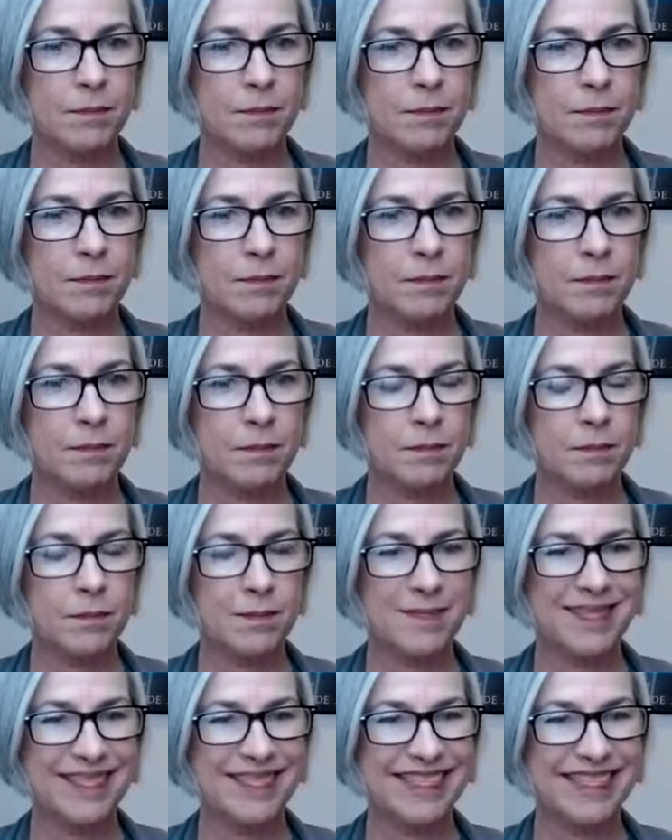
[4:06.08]

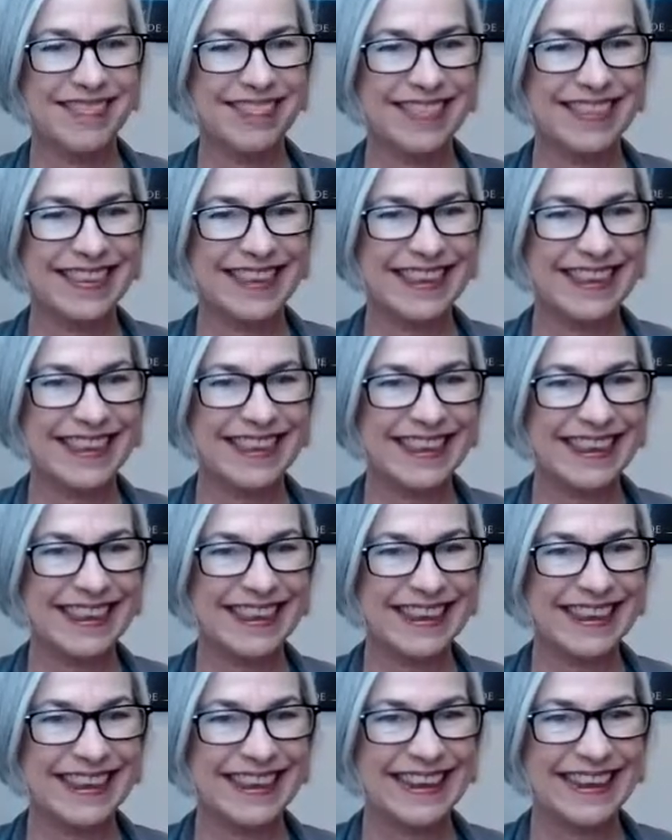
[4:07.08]

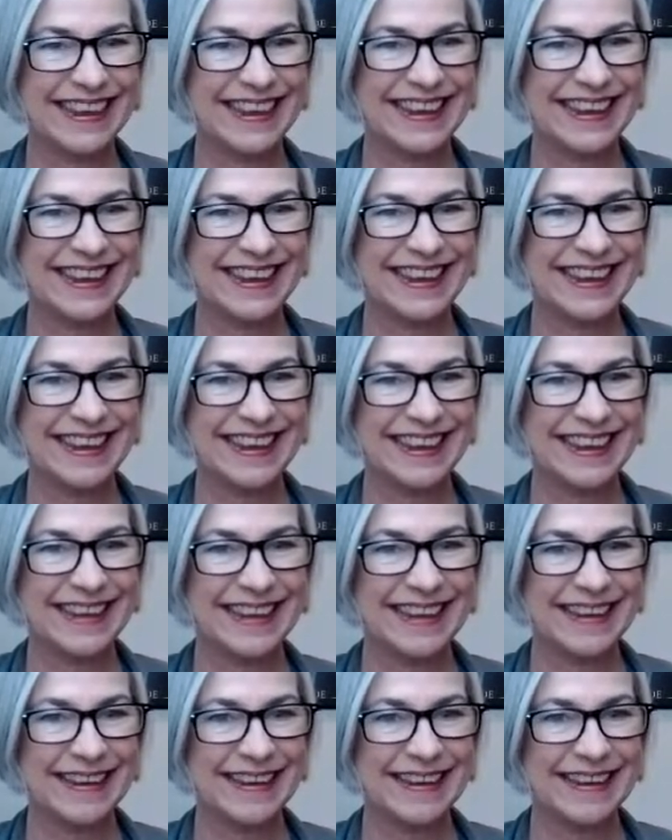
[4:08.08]

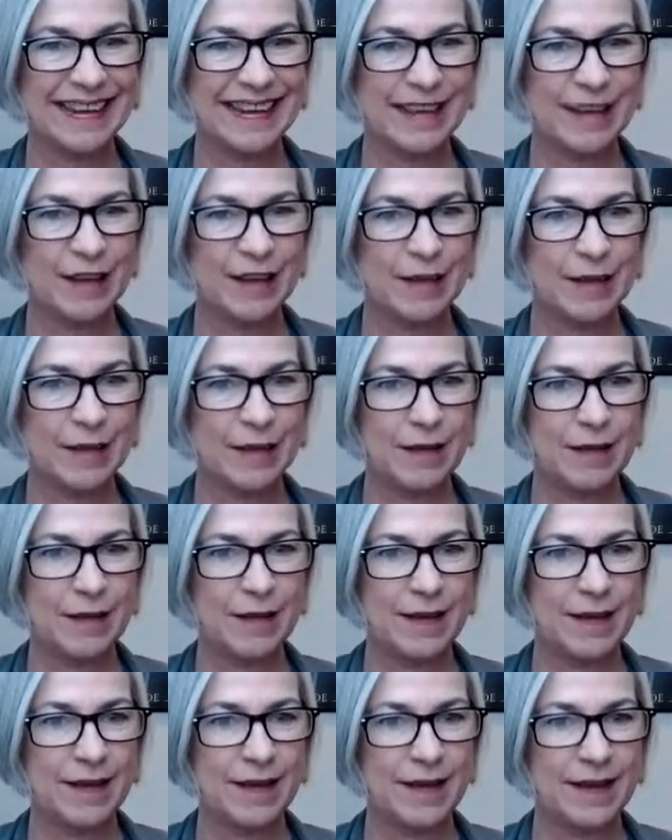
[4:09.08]

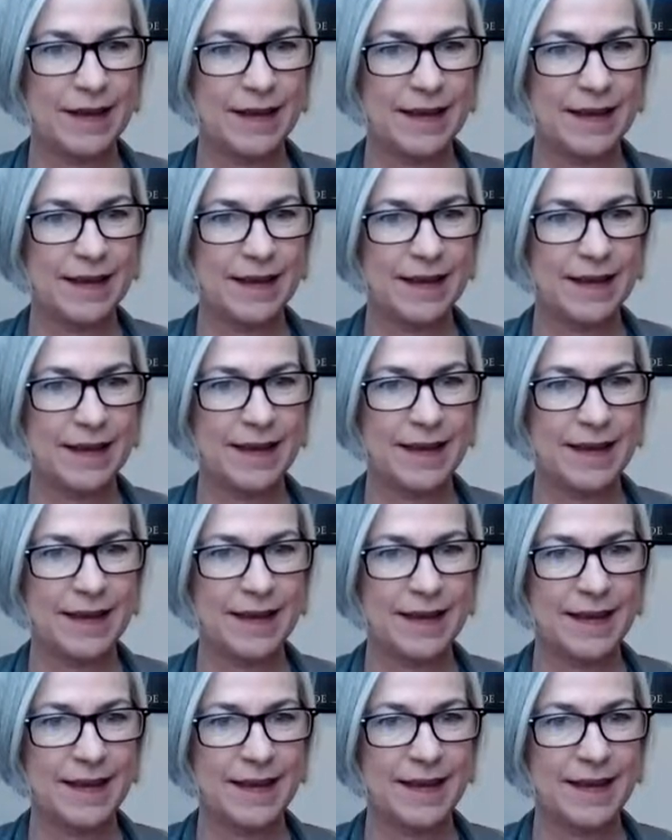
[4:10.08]
This person isn't speaking.